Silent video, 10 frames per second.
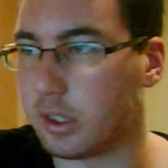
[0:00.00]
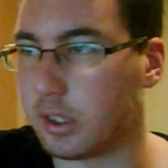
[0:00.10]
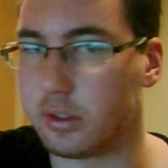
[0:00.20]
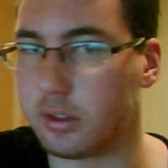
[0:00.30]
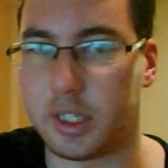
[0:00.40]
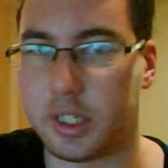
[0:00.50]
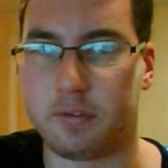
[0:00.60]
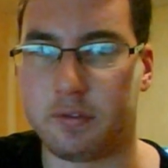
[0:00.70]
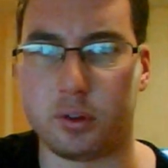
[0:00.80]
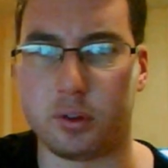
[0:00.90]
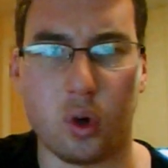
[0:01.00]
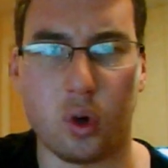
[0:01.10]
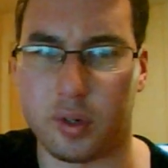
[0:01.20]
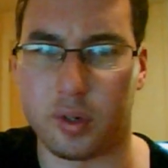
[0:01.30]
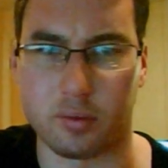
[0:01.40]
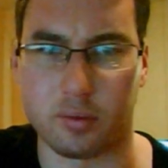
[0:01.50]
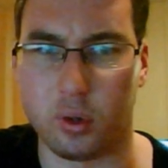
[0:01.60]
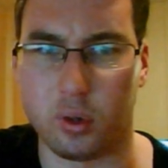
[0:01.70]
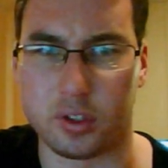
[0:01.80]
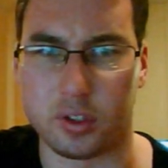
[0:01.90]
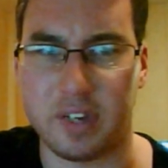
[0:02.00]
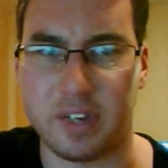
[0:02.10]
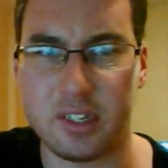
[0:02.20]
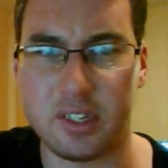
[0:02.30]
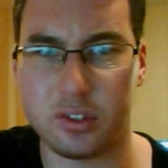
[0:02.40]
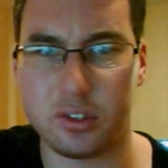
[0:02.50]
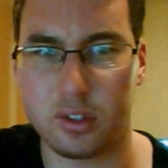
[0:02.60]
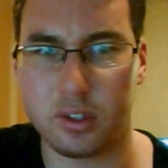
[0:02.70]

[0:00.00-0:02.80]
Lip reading: and then he throws water in Lawler's face.